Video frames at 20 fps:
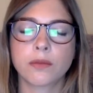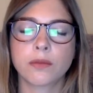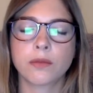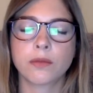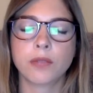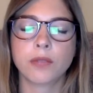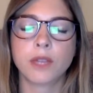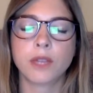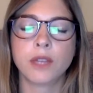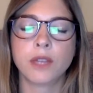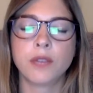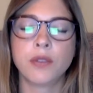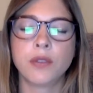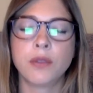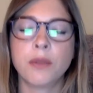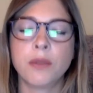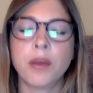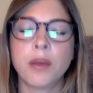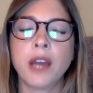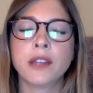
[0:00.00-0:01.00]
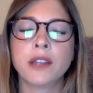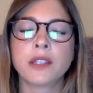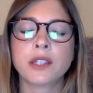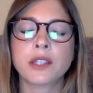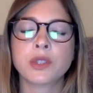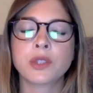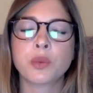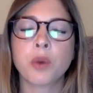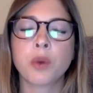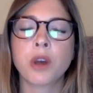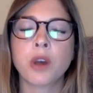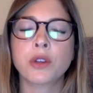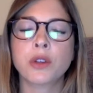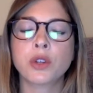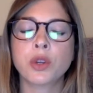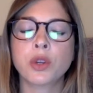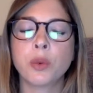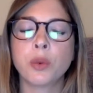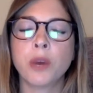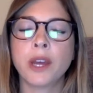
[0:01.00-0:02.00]
And if the mind has wandered
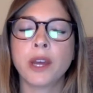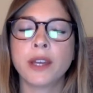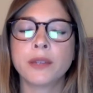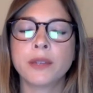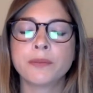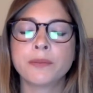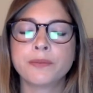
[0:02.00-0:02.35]
away,